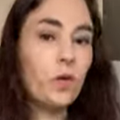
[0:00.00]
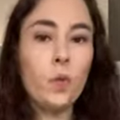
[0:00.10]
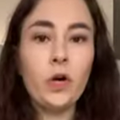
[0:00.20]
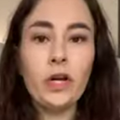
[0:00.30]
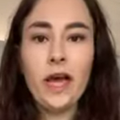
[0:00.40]

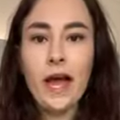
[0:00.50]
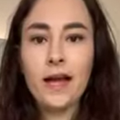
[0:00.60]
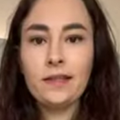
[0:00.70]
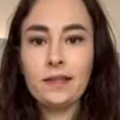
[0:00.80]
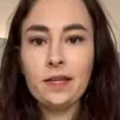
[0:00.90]
We're gonna
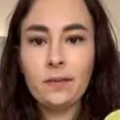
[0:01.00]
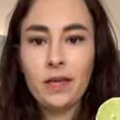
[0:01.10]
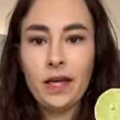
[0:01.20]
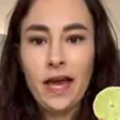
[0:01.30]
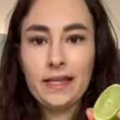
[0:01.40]
add
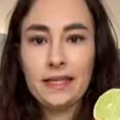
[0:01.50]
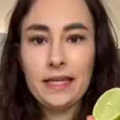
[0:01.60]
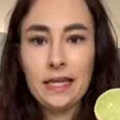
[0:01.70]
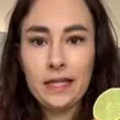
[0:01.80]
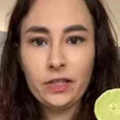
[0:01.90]
something
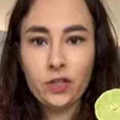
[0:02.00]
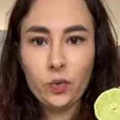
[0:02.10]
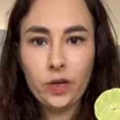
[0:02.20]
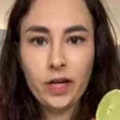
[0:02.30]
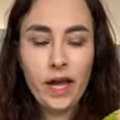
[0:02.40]
acidic, so
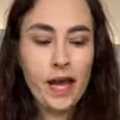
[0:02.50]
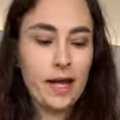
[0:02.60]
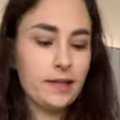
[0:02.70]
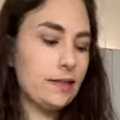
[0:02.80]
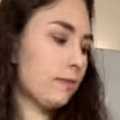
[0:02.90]
we're gonna
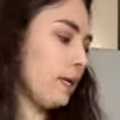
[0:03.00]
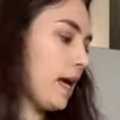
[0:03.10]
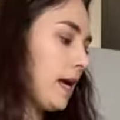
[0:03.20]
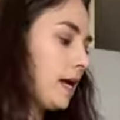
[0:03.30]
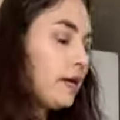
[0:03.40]
add some
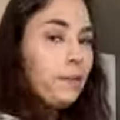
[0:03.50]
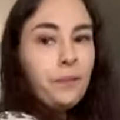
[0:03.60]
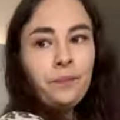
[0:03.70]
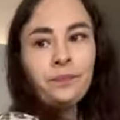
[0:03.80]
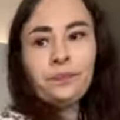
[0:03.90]

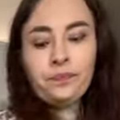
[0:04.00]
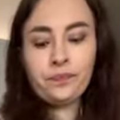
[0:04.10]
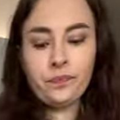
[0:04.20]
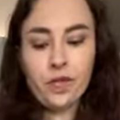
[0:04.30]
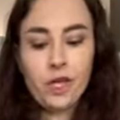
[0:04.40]
lime.
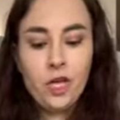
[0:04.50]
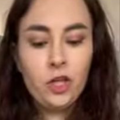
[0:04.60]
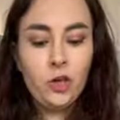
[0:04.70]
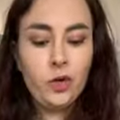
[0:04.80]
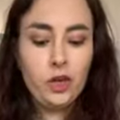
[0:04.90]

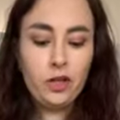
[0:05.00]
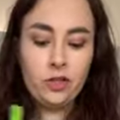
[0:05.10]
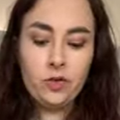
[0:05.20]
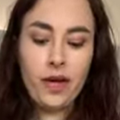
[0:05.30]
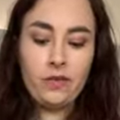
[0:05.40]
You can
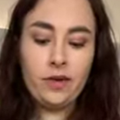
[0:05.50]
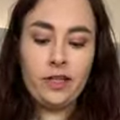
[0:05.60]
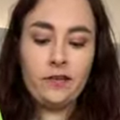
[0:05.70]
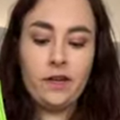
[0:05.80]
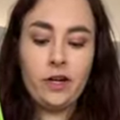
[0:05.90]
also add
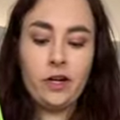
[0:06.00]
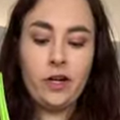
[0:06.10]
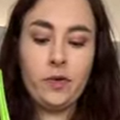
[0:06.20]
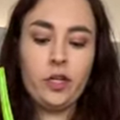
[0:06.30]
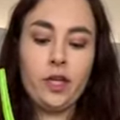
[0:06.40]
rice vinegar,
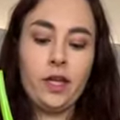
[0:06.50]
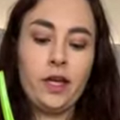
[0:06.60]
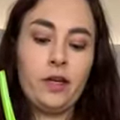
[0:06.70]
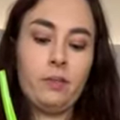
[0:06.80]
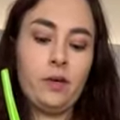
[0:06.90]
which I
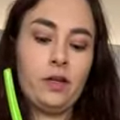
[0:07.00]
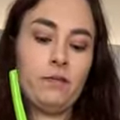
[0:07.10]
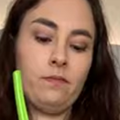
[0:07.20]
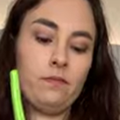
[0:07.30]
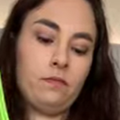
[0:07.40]
like, but
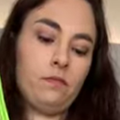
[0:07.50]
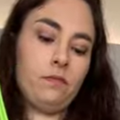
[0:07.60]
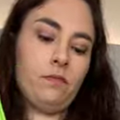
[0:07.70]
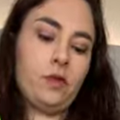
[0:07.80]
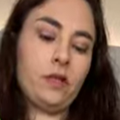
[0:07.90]

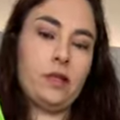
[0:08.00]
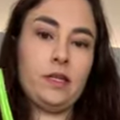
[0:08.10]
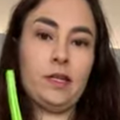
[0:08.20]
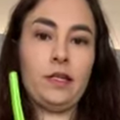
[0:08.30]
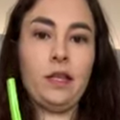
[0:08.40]
we're gonna
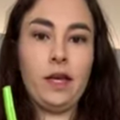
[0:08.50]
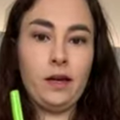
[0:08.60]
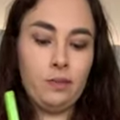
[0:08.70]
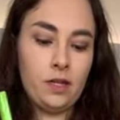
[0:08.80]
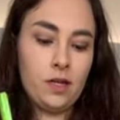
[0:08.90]
stick to
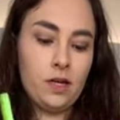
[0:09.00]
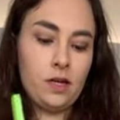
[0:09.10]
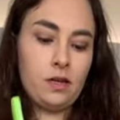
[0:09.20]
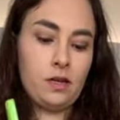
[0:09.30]
lime today.